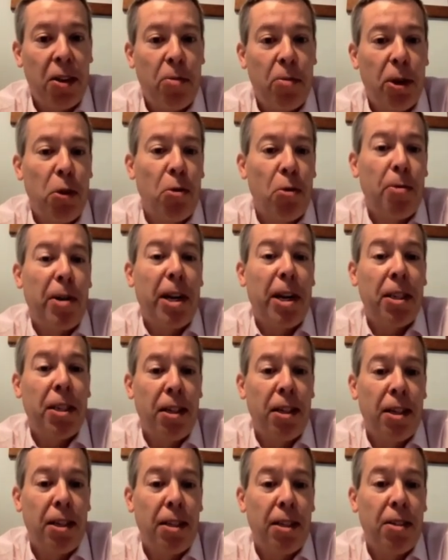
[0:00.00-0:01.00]
We all
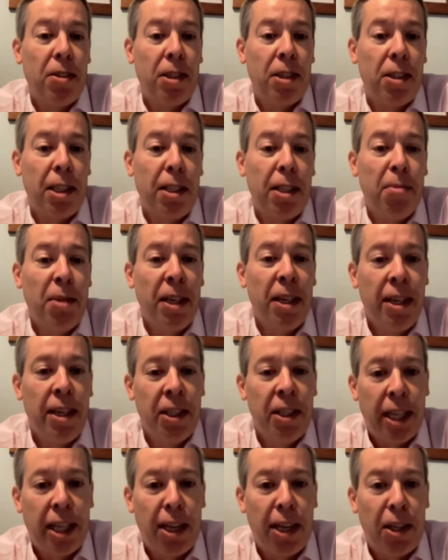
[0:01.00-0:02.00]
recognise the
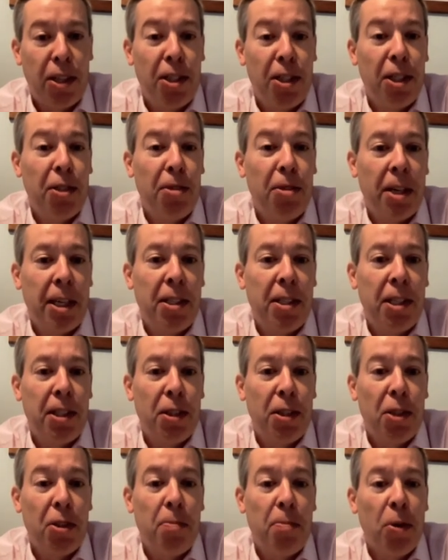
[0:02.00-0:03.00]
challenges facing
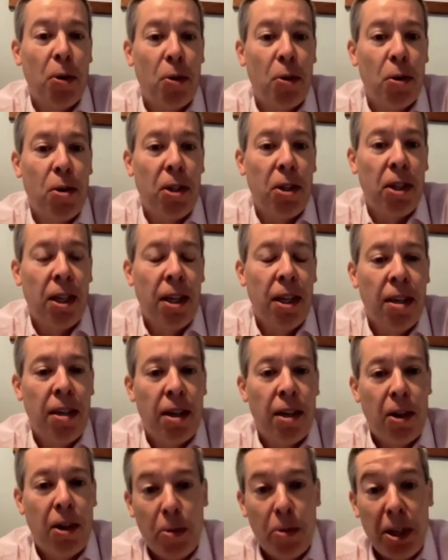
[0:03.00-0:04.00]
the sport.
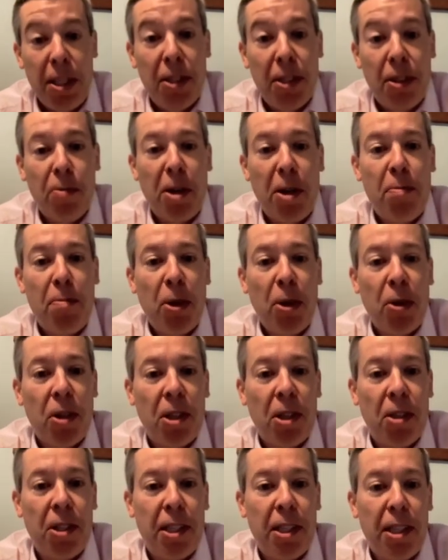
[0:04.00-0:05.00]
And the reason we put
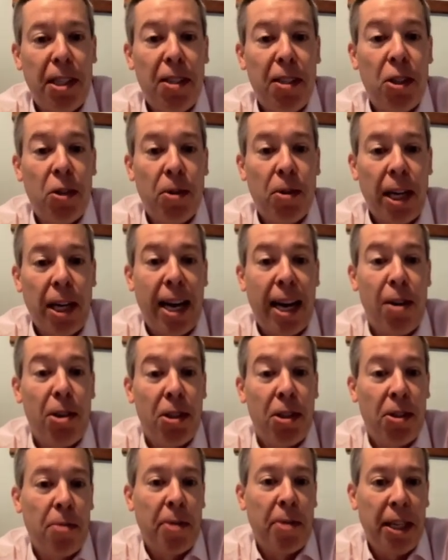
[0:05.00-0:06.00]
this in is to allow
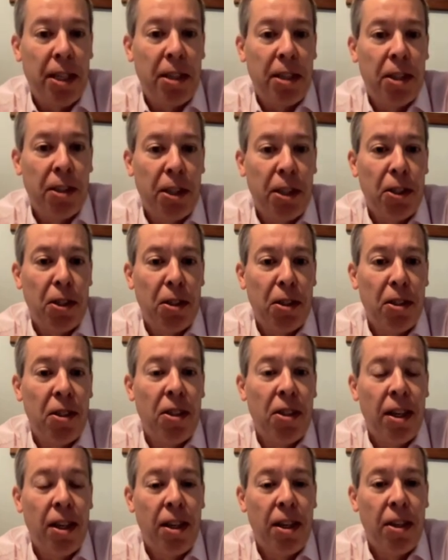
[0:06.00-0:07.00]
us to make decisions
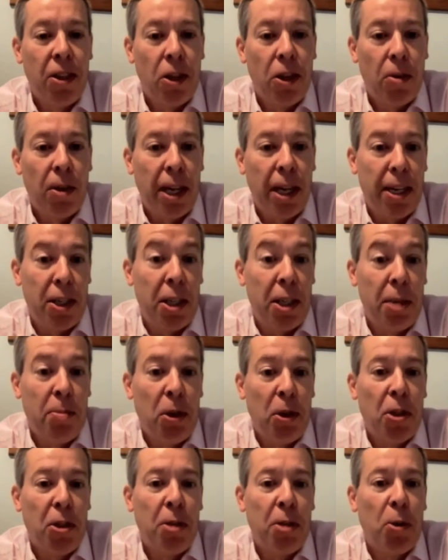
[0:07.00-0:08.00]
that will actually
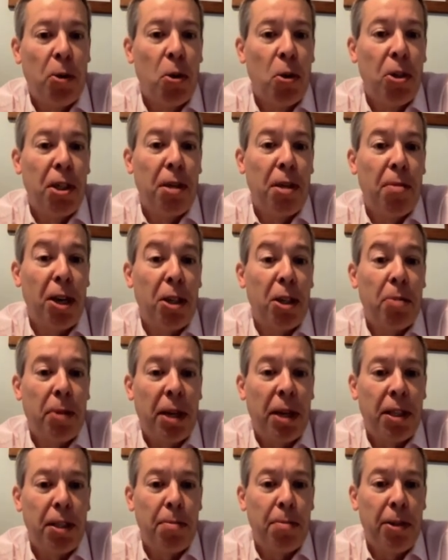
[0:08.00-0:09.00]
put the sport in a much
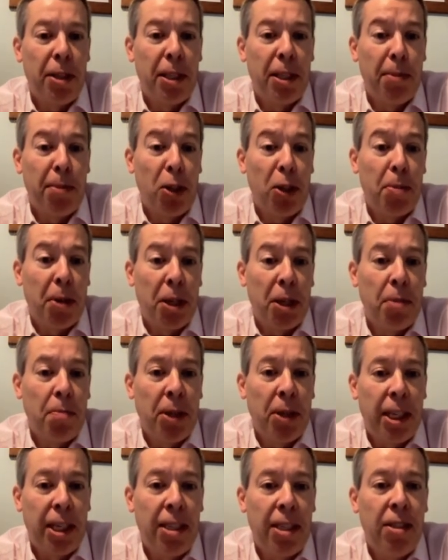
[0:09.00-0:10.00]
better
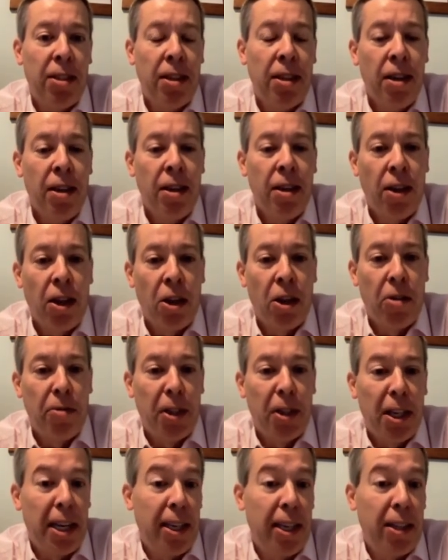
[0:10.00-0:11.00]
place over
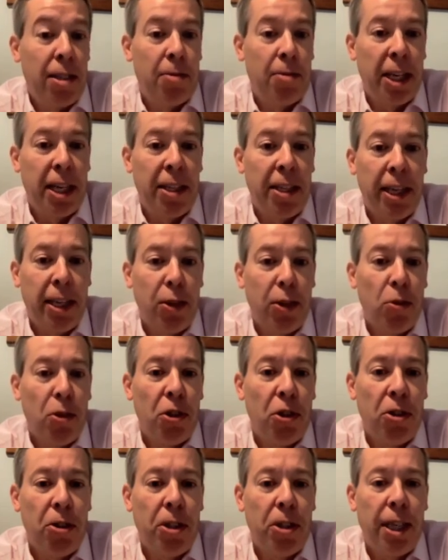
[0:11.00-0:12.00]
the next decade or
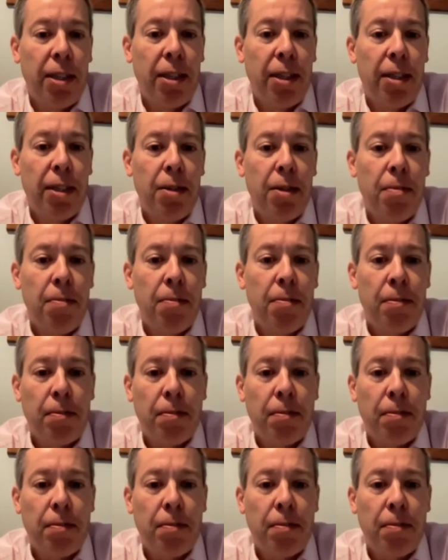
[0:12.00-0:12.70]
two decades.